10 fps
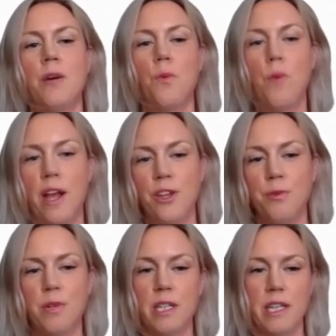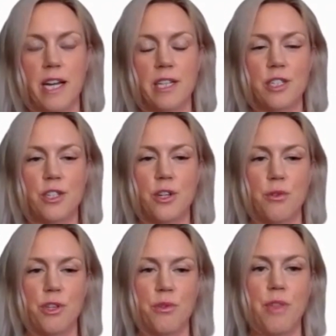when you really get to know
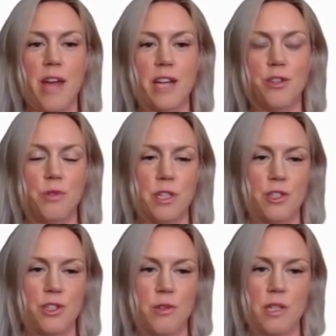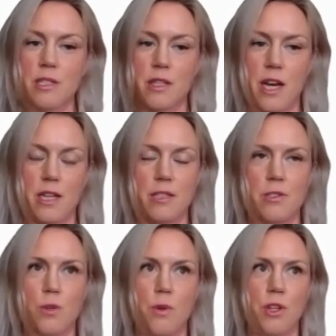you, then you can tune into that. And
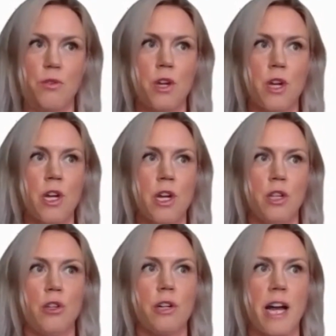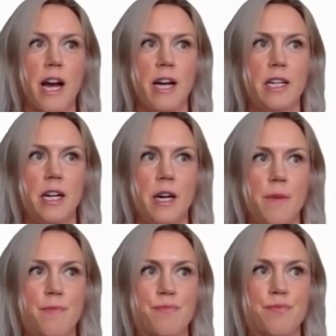so when you look at
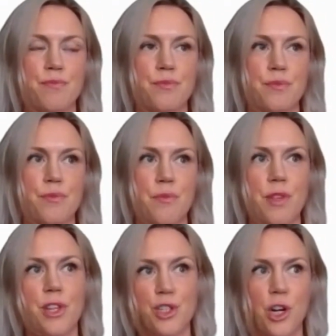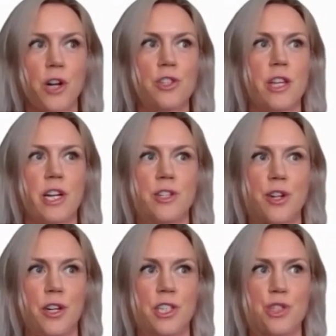the charge that can
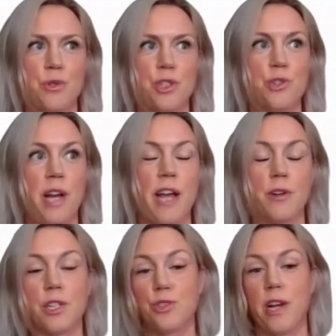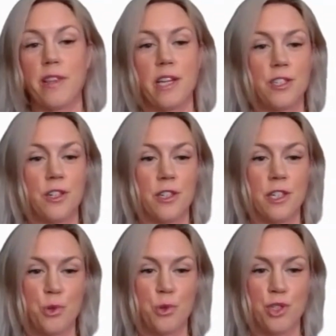turn into a drain, or a drain that turn
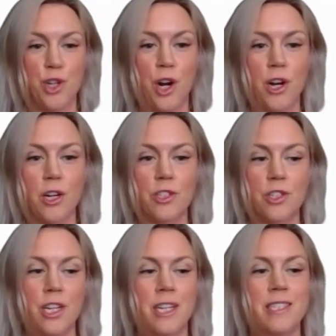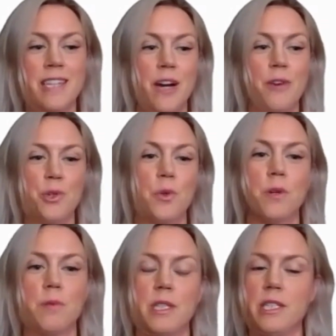into a charge, now you're
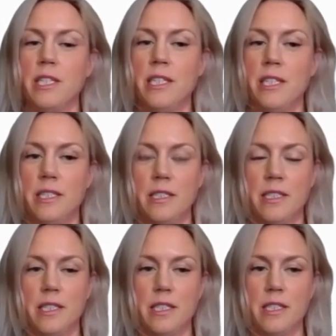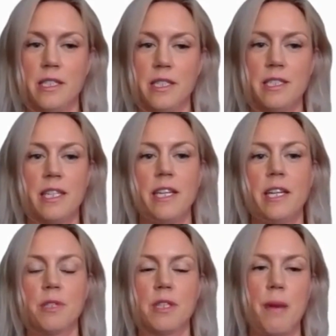really sitting
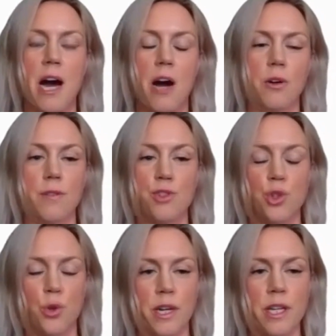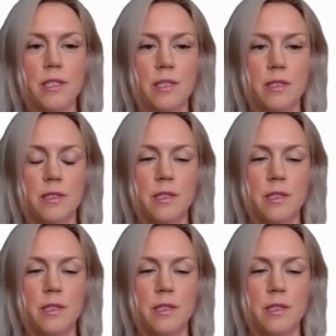with the power of choice